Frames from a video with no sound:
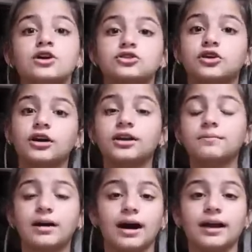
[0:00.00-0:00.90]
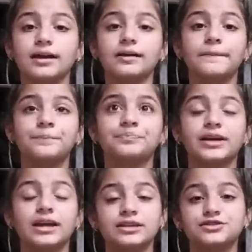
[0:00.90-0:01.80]
So go to my
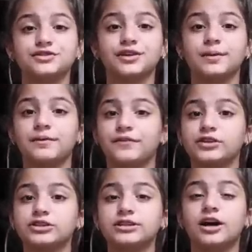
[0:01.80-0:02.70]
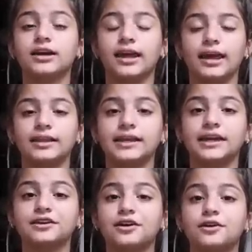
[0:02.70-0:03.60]
Instagram, officially.keilly,
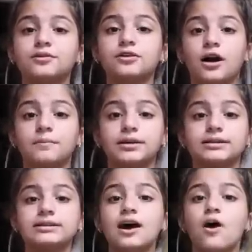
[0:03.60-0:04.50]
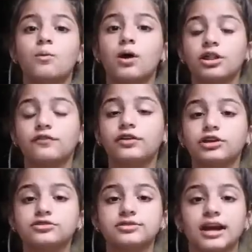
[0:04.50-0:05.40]
and go comment what other
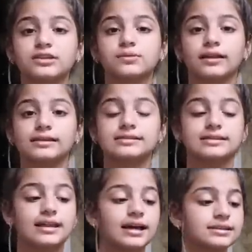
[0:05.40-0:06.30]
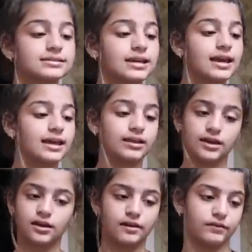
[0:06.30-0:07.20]
videos you guys want to see next and
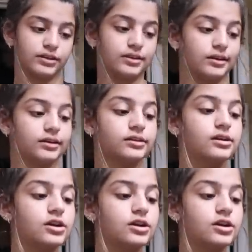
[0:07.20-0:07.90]
everything.